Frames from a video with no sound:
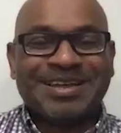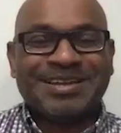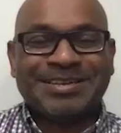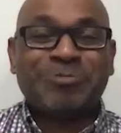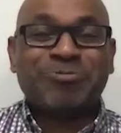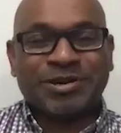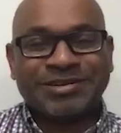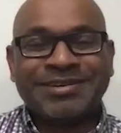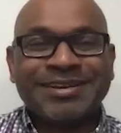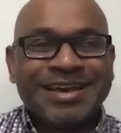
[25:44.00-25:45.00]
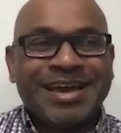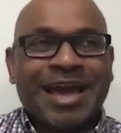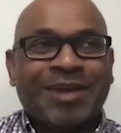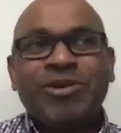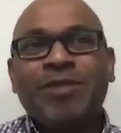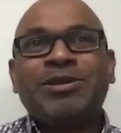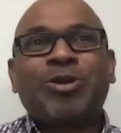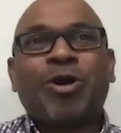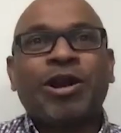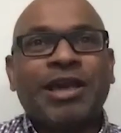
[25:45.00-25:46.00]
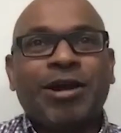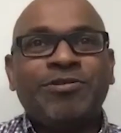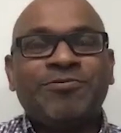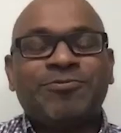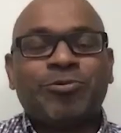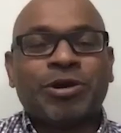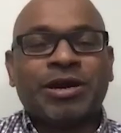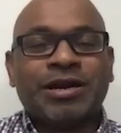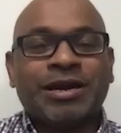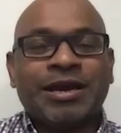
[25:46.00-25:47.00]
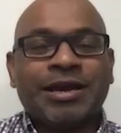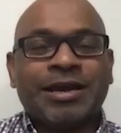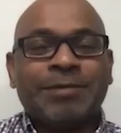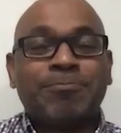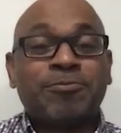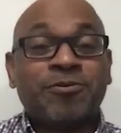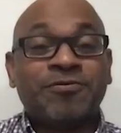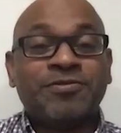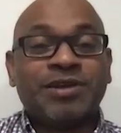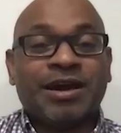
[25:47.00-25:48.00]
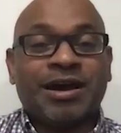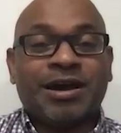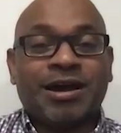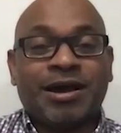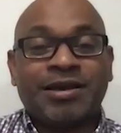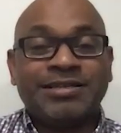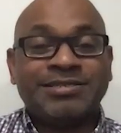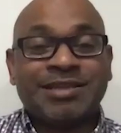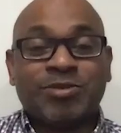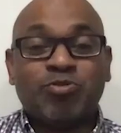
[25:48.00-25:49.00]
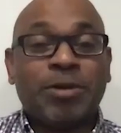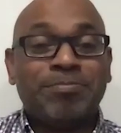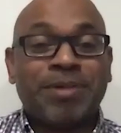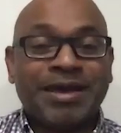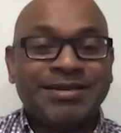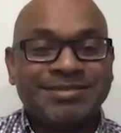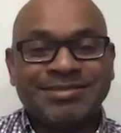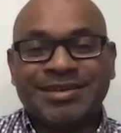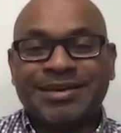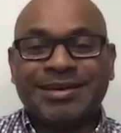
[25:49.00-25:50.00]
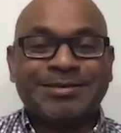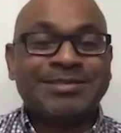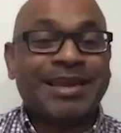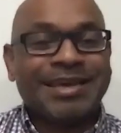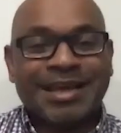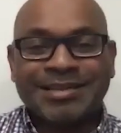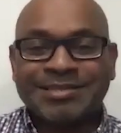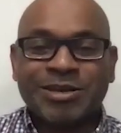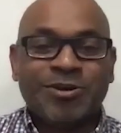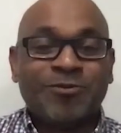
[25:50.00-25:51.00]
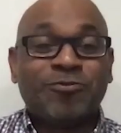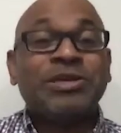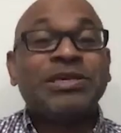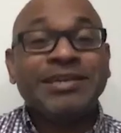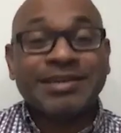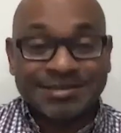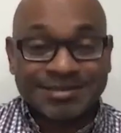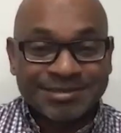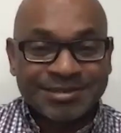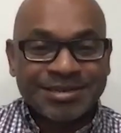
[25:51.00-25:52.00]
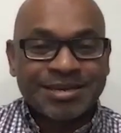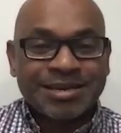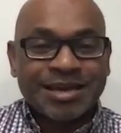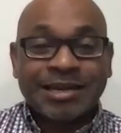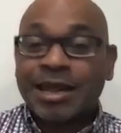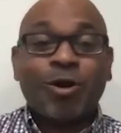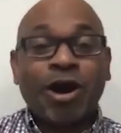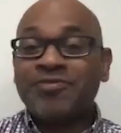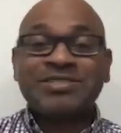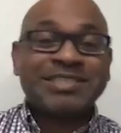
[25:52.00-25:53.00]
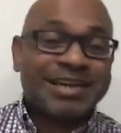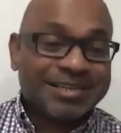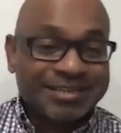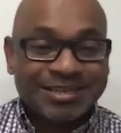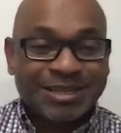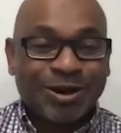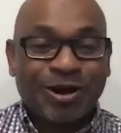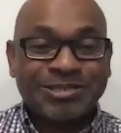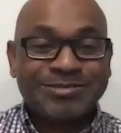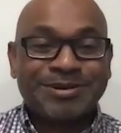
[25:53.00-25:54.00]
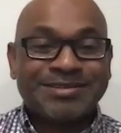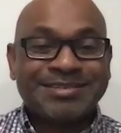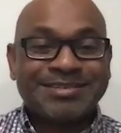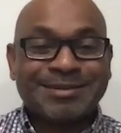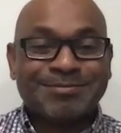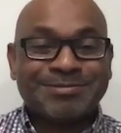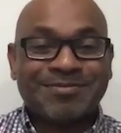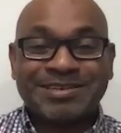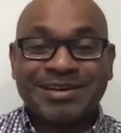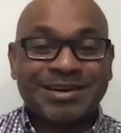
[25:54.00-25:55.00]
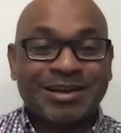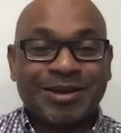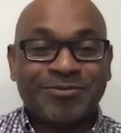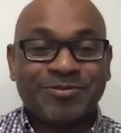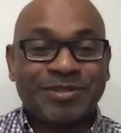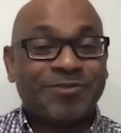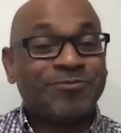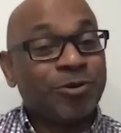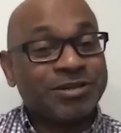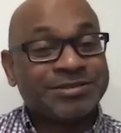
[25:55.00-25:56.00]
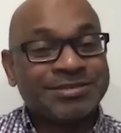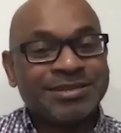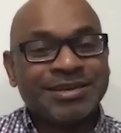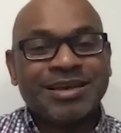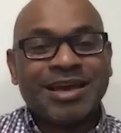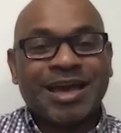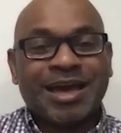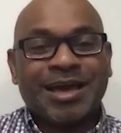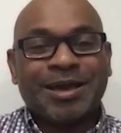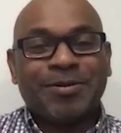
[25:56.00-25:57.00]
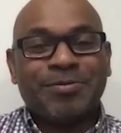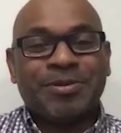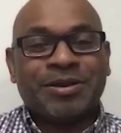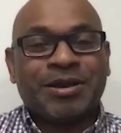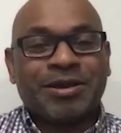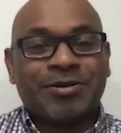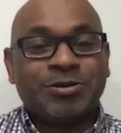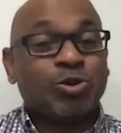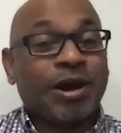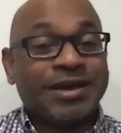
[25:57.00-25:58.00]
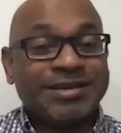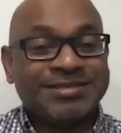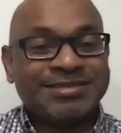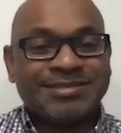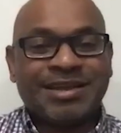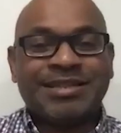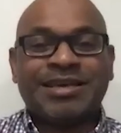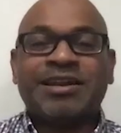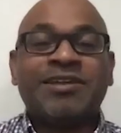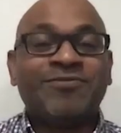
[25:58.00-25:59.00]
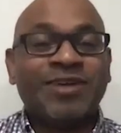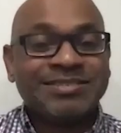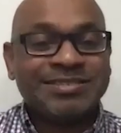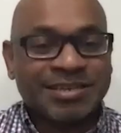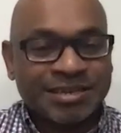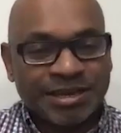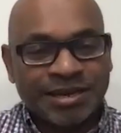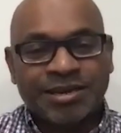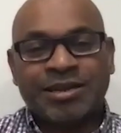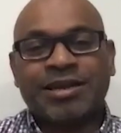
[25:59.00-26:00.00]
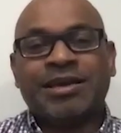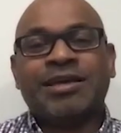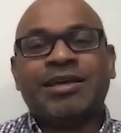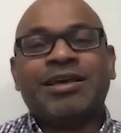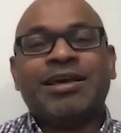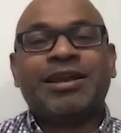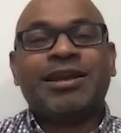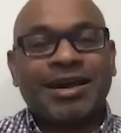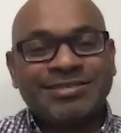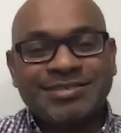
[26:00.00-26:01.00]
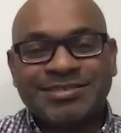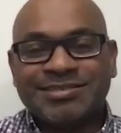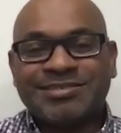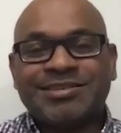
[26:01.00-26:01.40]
Network. And we have been calling out for improved IS and web-based telehealth for years. And now all of a sudden, the hospital systems have turned their focus to IS, and they are investing in licenses